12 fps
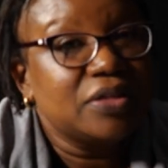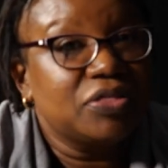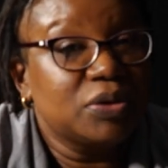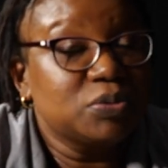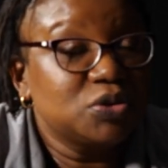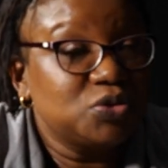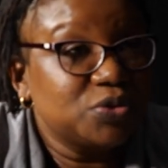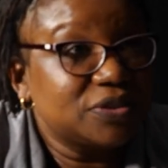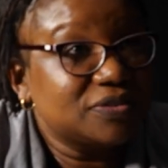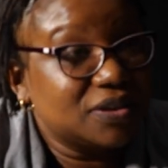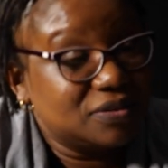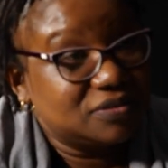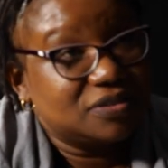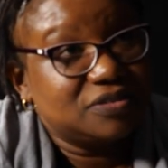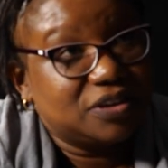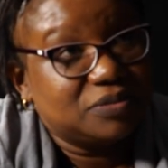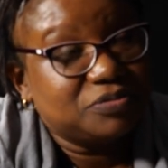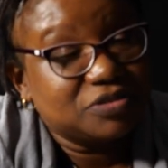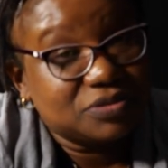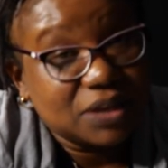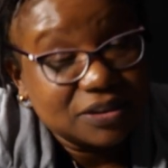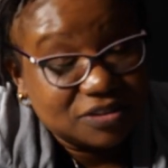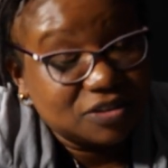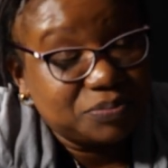They will do a skills
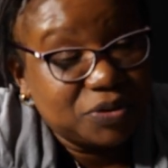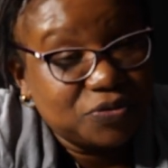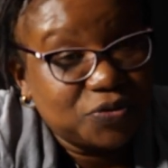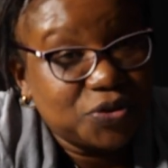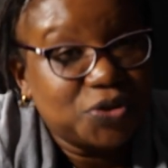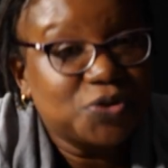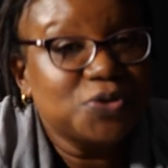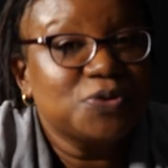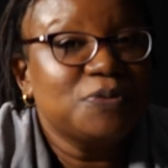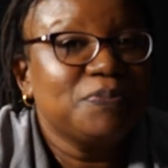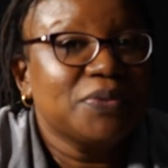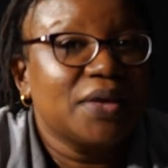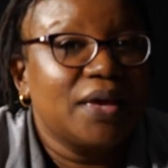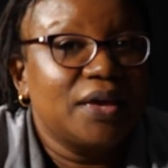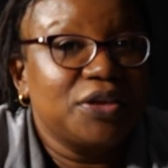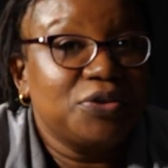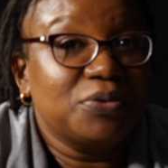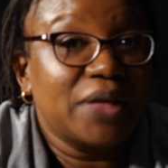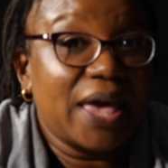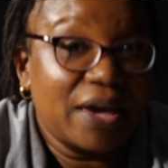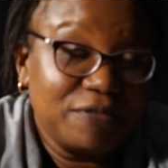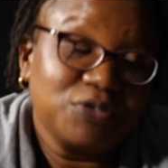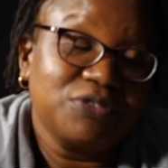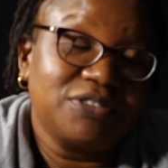assessment for you. You
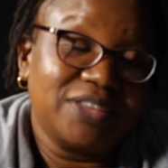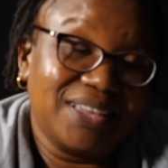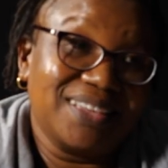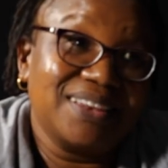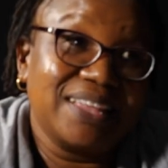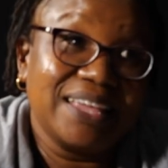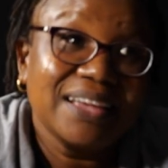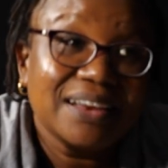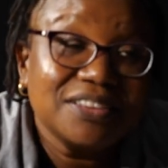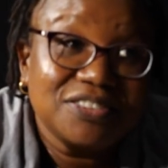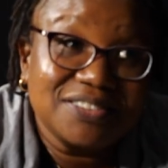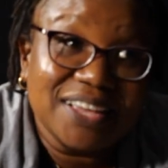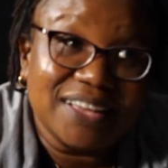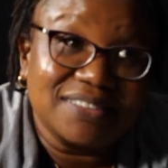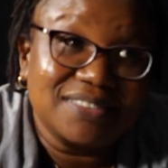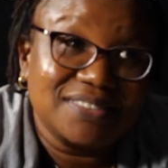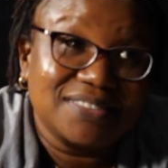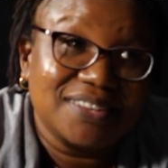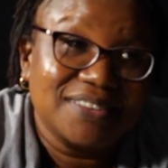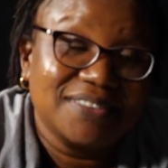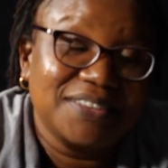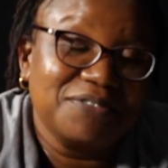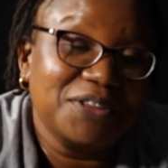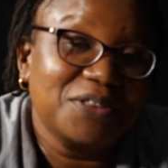have to take an English test.
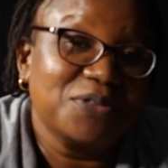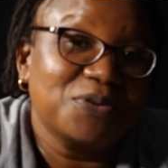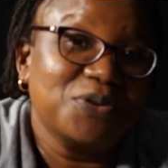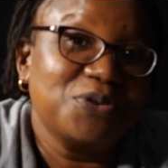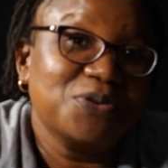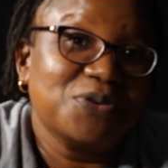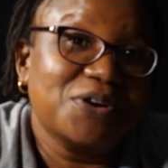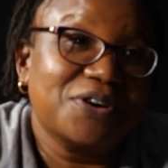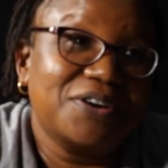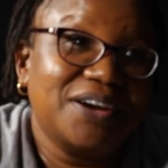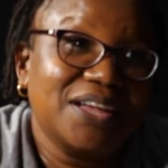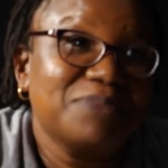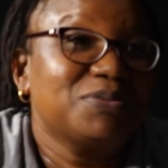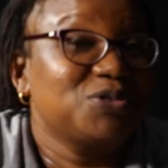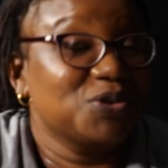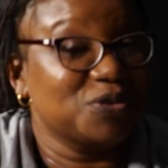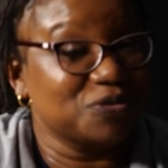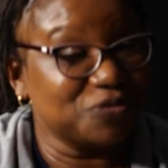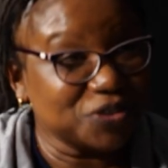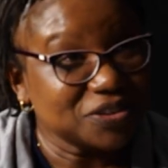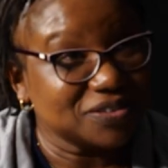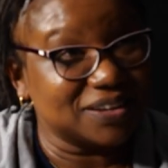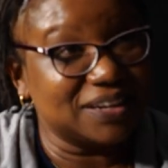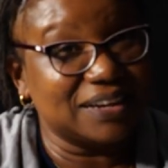Even though you are able to
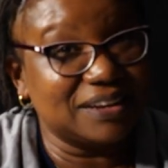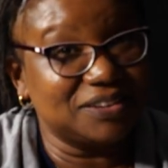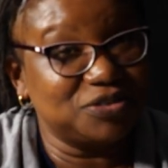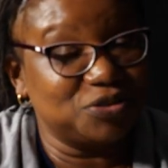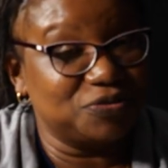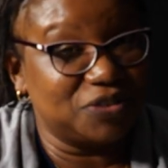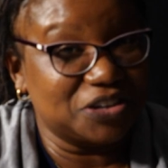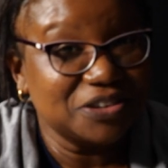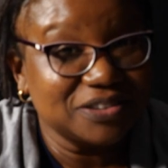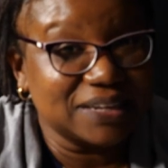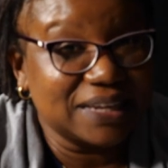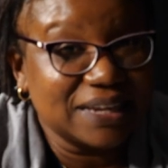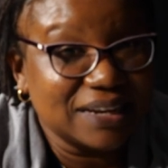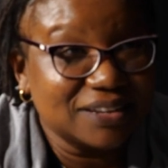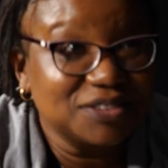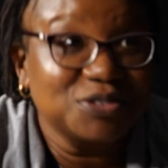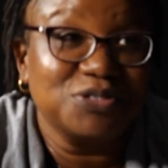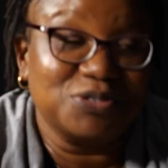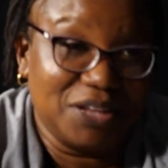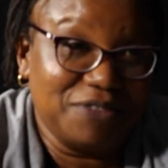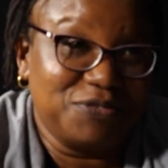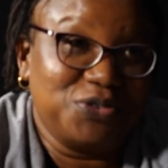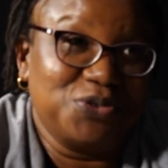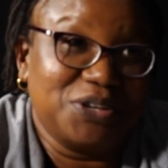converse in English, you've learned in English, you still
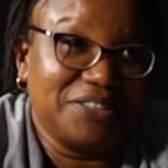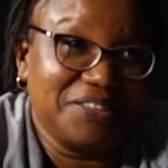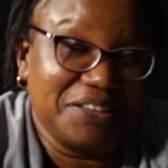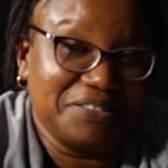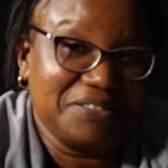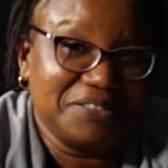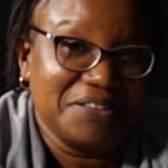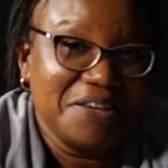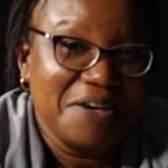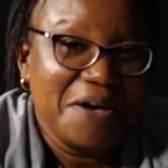have to do a test.